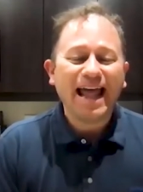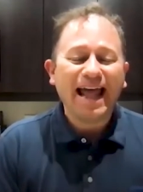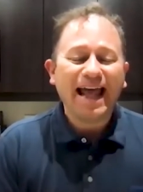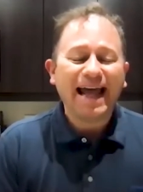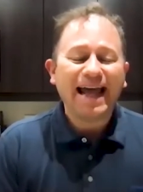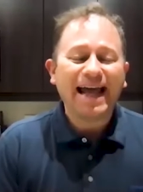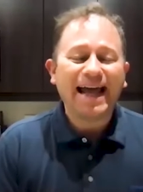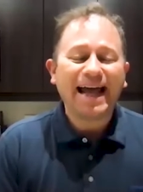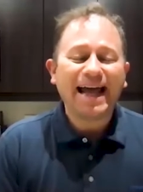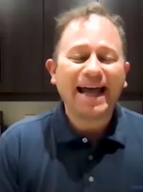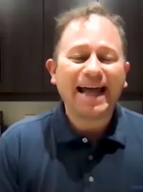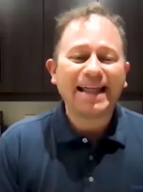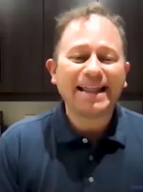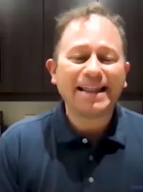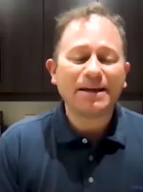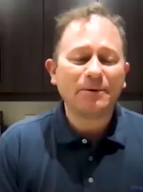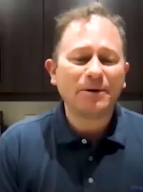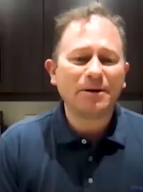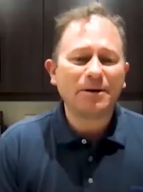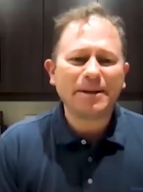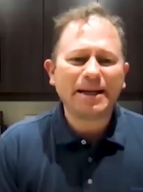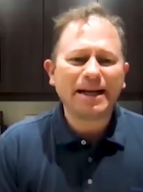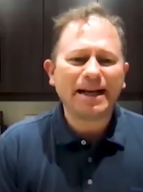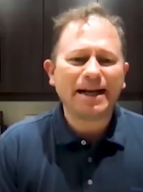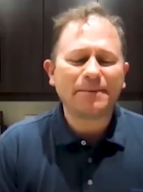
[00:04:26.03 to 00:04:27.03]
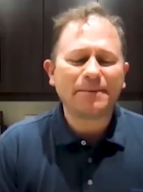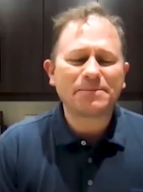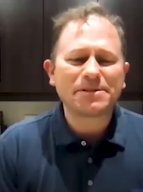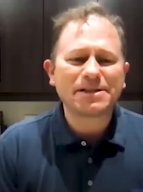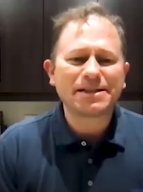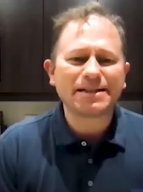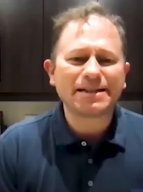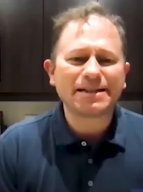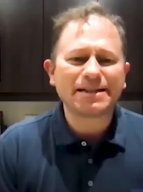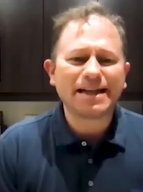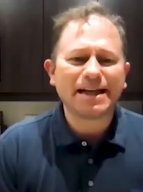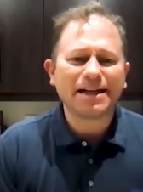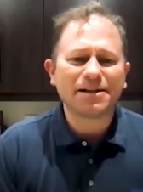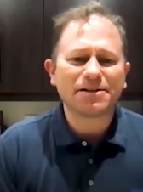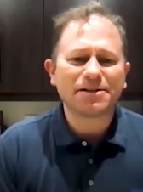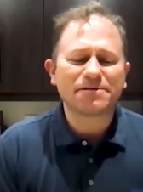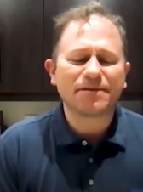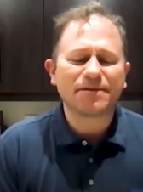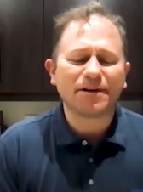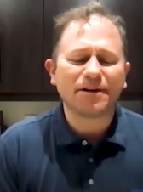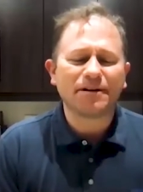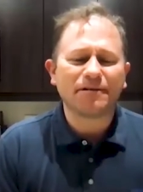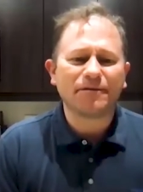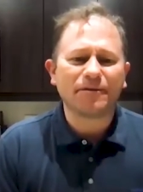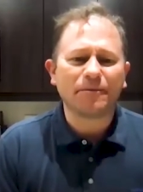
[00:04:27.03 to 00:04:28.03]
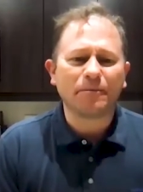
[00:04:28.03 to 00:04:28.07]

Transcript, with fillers: uh, there will have been ups and downs for,